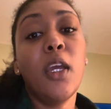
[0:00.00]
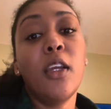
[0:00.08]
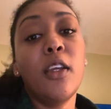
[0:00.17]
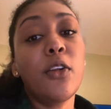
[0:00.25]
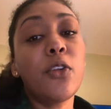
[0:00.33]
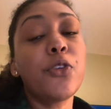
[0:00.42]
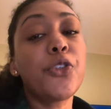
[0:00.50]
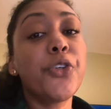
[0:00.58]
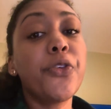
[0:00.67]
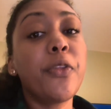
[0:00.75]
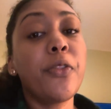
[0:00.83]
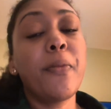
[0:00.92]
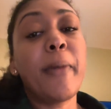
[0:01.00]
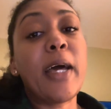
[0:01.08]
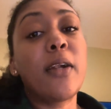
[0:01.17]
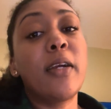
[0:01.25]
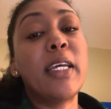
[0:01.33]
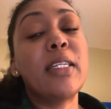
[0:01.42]
The truth of the
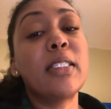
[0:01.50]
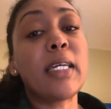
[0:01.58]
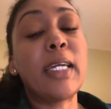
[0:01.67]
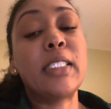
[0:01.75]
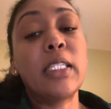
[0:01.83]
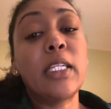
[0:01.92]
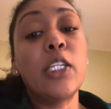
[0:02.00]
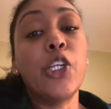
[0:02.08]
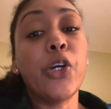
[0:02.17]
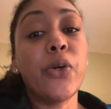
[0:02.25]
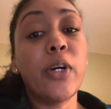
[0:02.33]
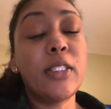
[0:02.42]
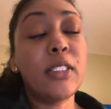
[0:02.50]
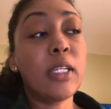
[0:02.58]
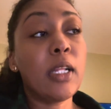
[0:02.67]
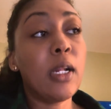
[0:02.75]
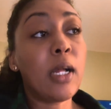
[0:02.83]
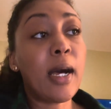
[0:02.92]
matter is I didn't know
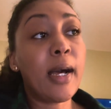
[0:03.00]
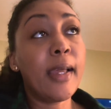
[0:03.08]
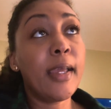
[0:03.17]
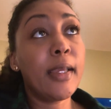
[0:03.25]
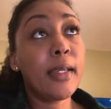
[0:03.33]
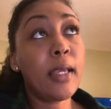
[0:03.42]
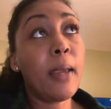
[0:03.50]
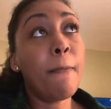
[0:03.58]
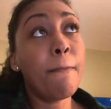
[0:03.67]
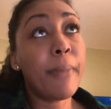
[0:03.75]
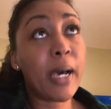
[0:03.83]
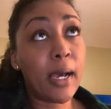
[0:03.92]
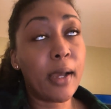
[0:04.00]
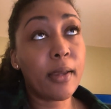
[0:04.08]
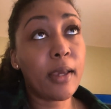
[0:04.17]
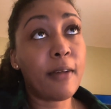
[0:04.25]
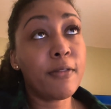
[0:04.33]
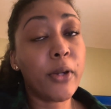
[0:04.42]
until I came
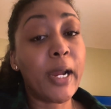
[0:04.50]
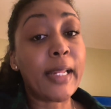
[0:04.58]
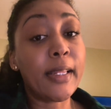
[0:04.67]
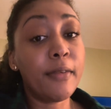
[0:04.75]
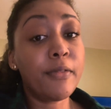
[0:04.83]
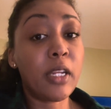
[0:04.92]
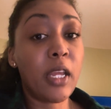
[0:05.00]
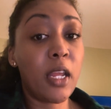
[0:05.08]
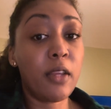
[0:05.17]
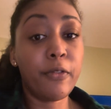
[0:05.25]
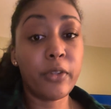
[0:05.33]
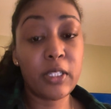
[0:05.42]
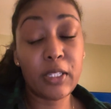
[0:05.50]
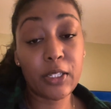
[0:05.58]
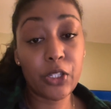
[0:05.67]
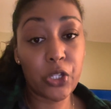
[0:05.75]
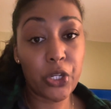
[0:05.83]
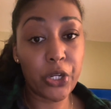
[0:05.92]
back after I lived in Haiti for
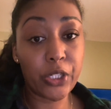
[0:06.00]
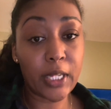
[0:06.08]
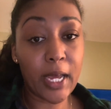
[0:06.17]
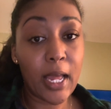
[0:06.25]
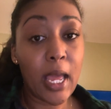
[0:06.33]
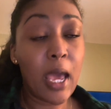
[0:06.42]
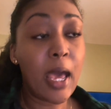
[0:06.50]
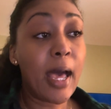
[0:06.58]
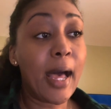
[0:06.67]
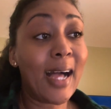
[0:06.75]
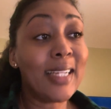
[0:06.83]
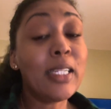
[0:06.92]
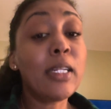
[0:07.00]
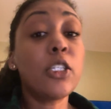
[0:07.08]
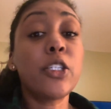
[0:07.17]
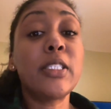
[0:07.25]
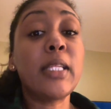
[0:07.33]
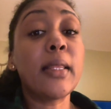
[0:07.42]
6 years. I didn't
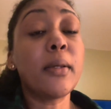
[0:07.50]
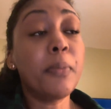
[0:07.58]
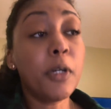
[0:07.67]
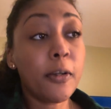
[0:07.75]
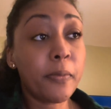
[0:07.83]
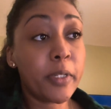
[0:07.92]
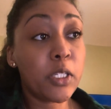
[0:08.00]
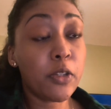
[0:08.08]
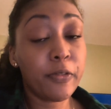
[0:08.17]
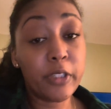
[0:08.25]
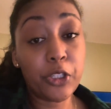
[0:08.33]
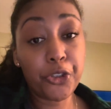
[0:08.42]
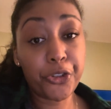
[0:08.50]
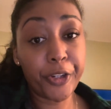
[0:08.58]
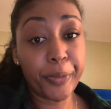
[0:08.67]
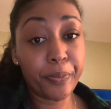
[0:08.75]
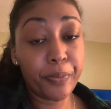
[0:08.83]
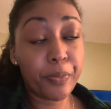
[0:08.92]
understand the purpose of this trip.